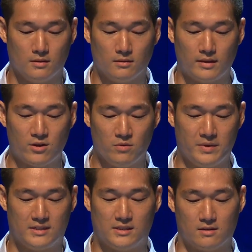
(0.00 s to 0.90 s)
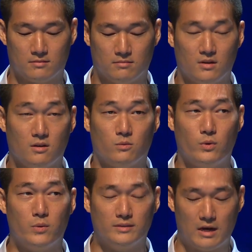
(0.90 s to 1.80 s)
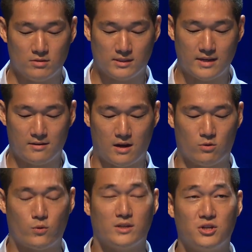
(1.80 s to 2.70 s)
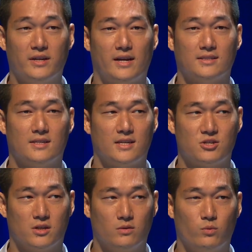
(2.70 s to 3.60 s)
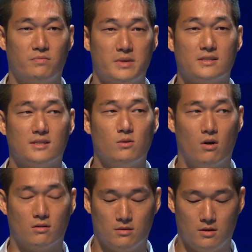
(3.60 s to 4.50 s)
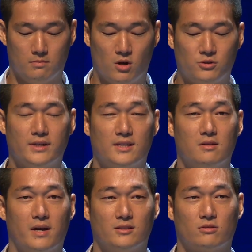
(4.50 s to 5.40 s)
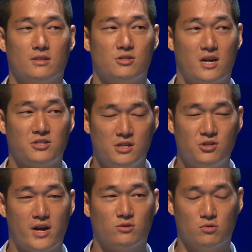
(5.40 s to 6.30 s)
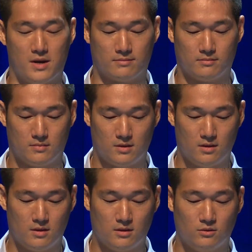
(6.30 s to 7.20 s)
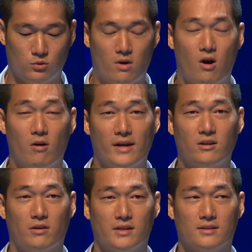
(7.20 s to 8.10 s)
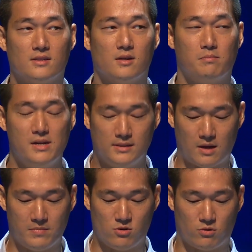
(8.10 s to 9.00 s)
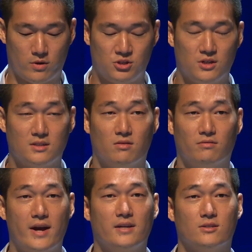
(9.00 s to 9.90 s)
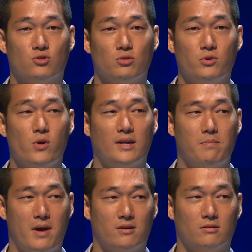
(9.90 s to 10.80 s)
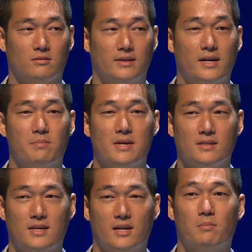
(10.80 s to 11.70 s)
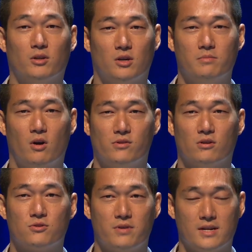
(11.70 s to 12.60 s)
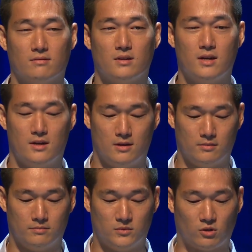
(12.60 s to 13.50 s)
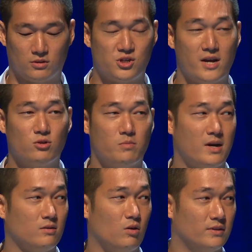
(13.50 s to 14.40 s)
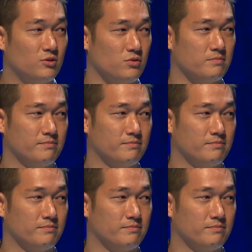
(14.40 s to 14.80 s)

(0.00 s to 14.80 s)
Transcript: Thank you, Minister. We will now start our question and answer session with Minister Wong, moderated by Dr. Shashi Jayakumar. To our online audience, please submit your questions via the Zoom Q&A panel that appears at the bottom of your screen. Dr. Jayakumar, over to you.